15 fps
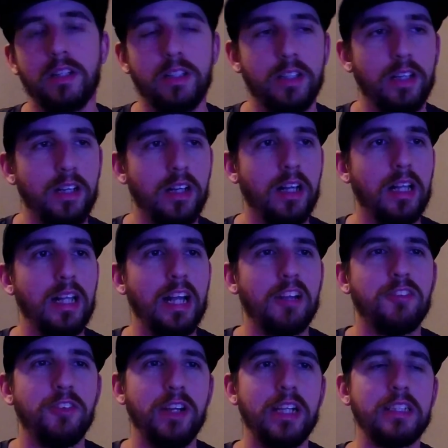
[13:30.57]
Like,
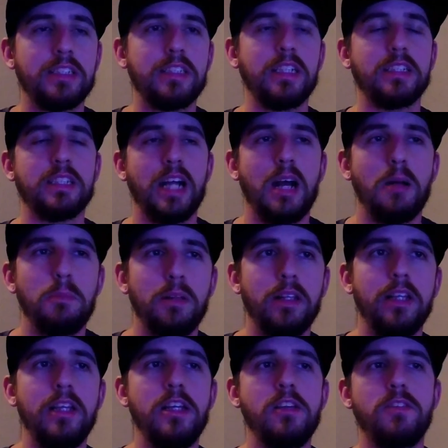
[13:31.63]
for instance, I
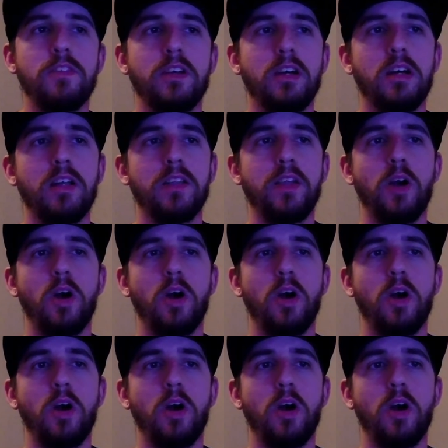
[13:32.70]
believe the